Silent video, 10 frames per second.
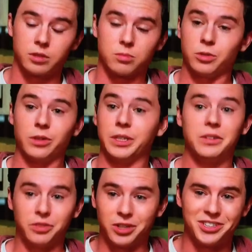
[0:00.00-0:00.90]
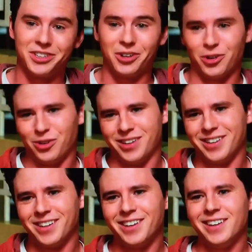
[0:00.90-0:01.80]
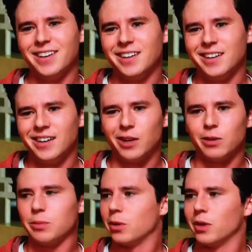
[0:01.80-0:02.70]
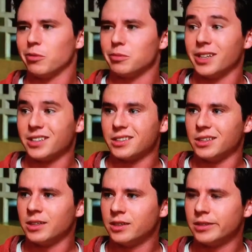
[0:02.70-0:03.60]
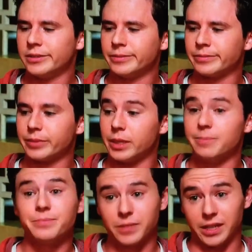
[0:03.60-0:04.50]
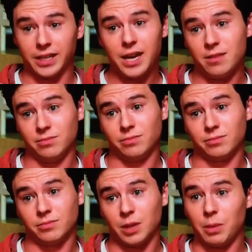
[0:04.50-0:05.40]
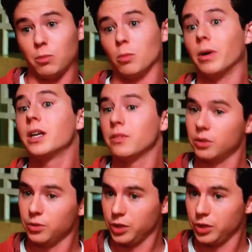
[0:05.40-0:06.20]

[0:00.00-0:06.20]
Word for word: doesn't want to leave because you know I don't want to be away from Lexi, but then again, I'd make more money at the new